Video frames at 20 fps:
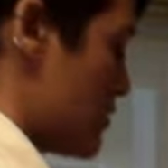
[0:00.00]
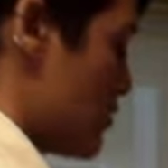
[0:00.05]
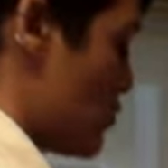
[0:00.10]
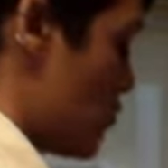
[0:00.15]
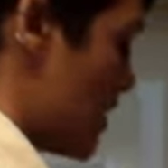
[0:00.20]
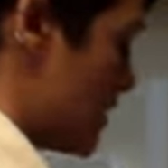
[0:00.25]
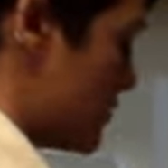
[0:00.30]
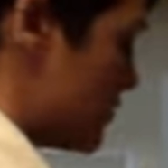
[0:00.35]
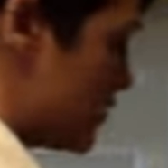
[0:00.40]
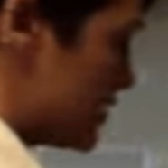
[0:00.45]

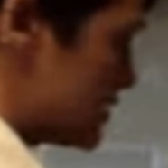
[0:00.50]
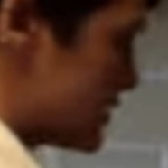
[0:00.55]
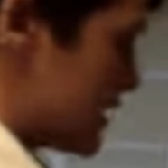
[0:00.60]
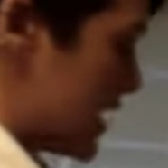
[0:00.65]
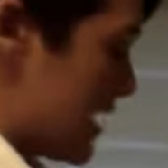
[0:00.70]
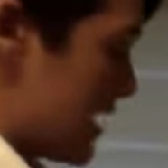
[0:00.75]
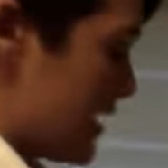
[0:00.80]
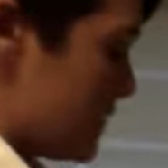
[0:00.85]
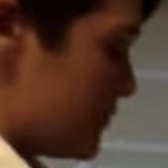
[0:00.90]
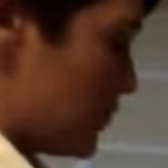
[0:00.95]
one more
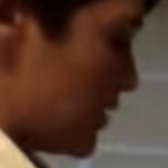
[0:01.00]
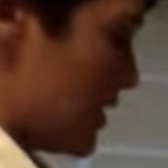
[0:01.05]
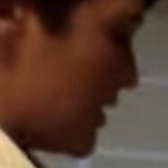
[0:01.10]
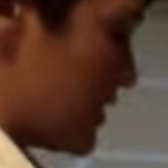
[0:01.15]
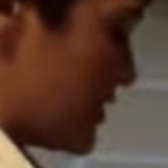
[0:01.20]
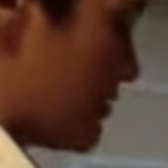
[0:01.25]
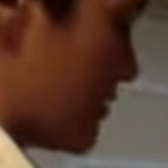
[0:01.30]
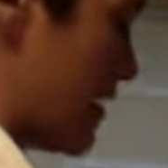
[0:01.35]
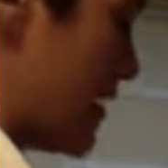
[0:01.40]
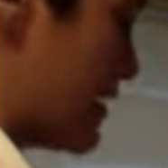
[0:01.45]
time with
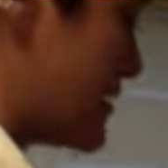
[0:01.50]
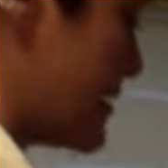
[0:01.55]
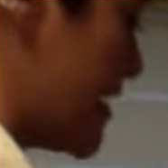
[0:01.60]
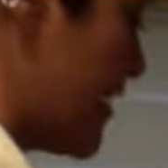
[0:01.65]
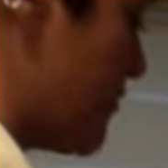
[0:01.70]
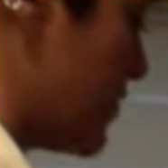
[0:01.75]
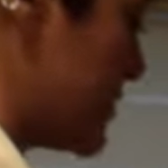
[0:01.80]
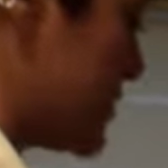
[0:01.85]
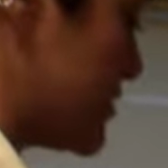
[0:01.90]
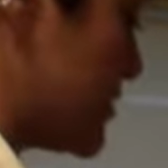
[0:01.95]
my
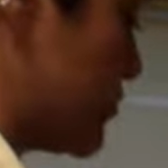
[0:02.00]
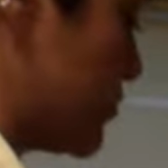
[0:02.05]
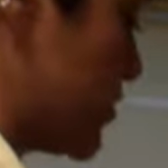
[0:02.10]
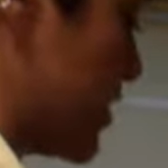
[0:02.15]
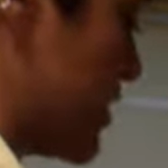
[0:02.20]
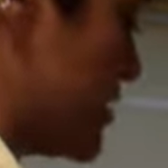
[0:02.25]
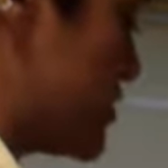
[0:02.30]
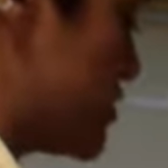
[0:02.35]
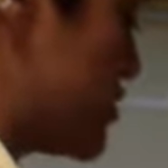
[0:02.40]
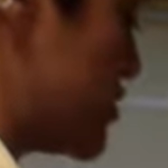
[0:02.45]
soft bristle
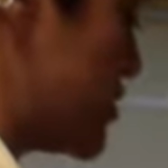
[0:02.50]
brush